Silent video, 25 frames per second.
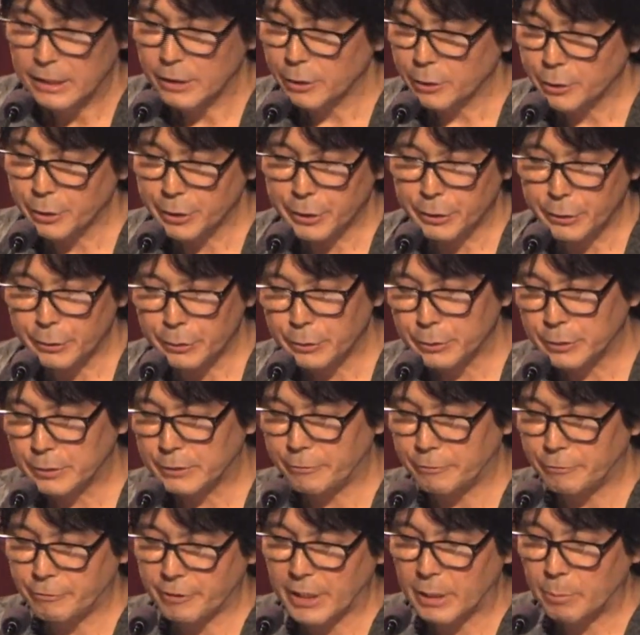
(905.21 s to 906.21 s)
could use
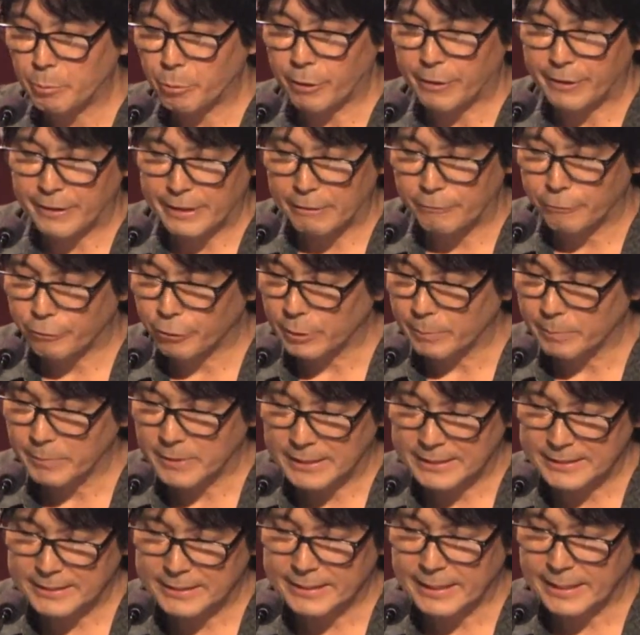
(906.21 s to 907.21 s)
free, prior, and informed
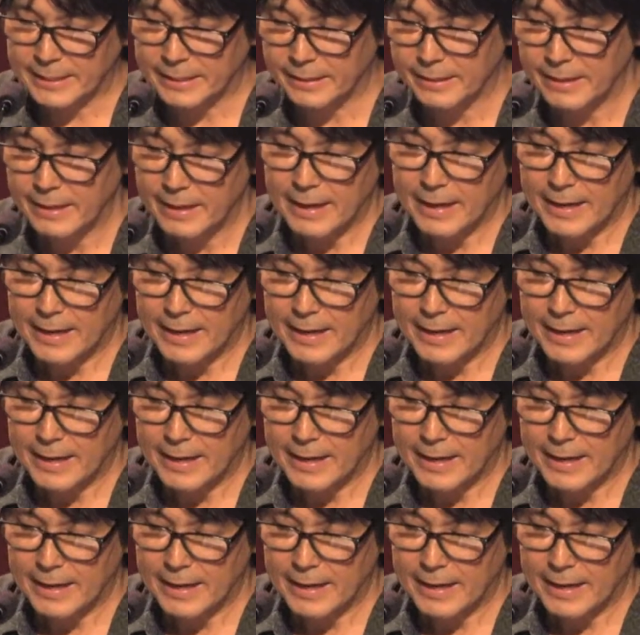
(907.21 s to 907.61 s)
consent